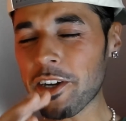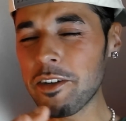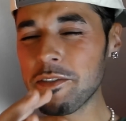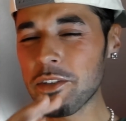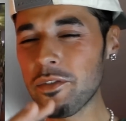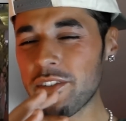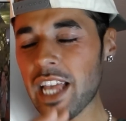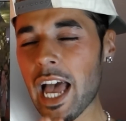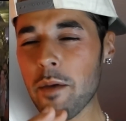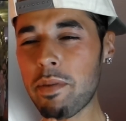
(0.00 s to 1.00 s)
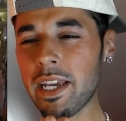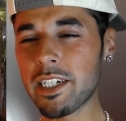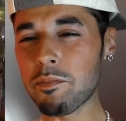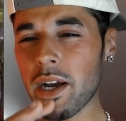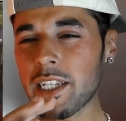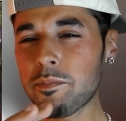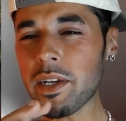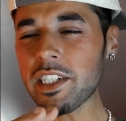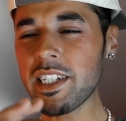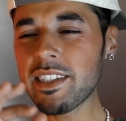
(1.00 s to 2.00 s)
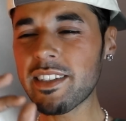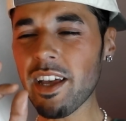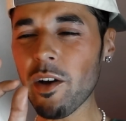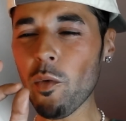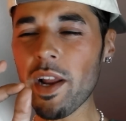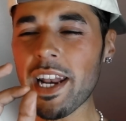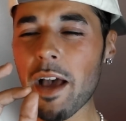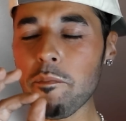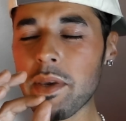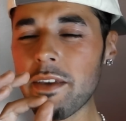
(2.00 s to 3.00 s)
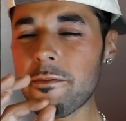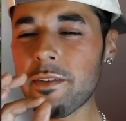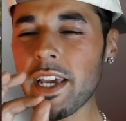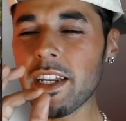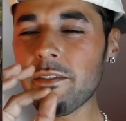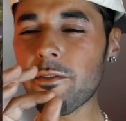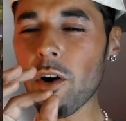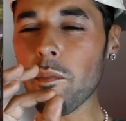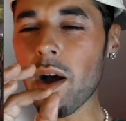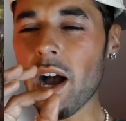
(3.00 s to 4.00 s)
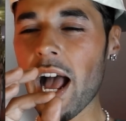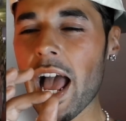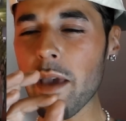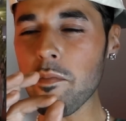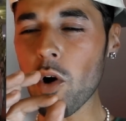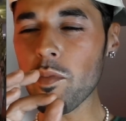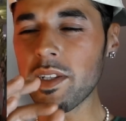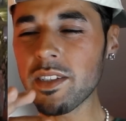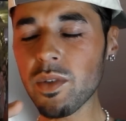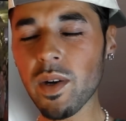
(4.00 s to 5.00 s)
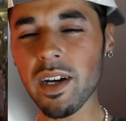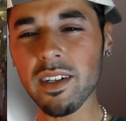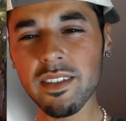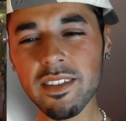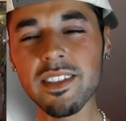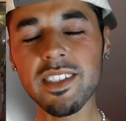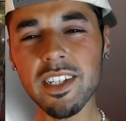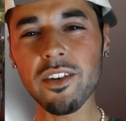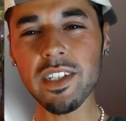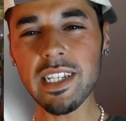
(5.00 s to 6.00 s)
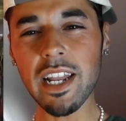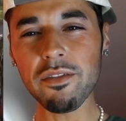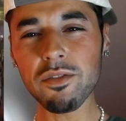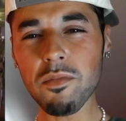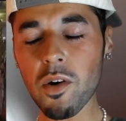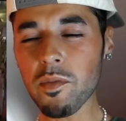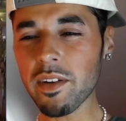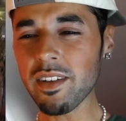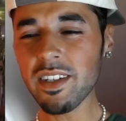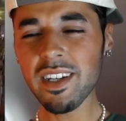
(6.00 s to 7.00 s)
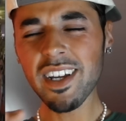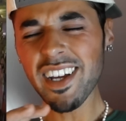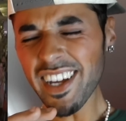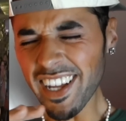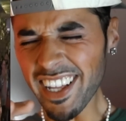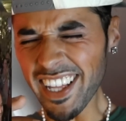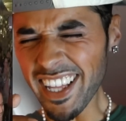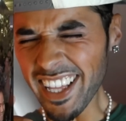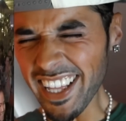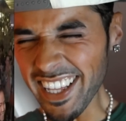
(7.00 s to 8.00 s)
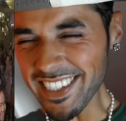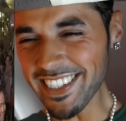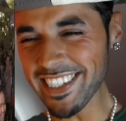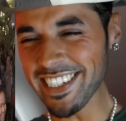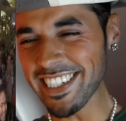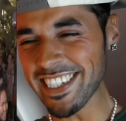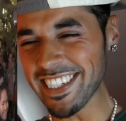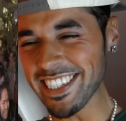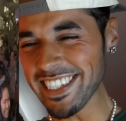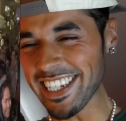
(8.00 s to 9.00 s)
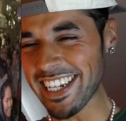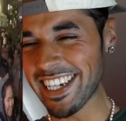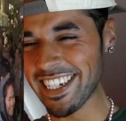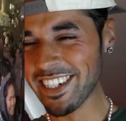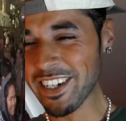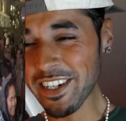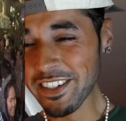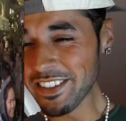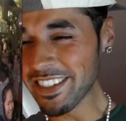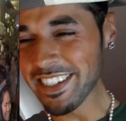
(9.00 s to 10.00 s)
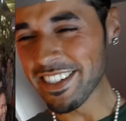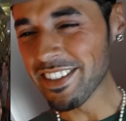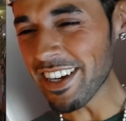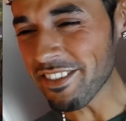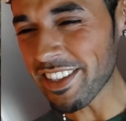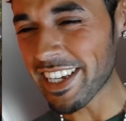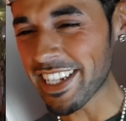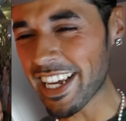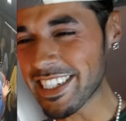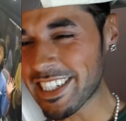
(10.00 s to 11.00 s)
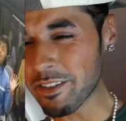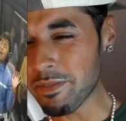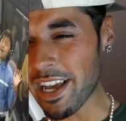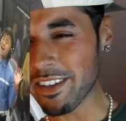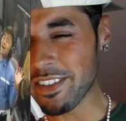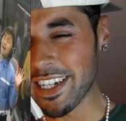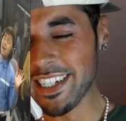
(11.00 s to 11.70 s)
comes in with his high pitch, but especially to when that beat faded from a hype moment to a serious leveled moment. You know what I'm saying? Oh, I have to hit that shit back, man.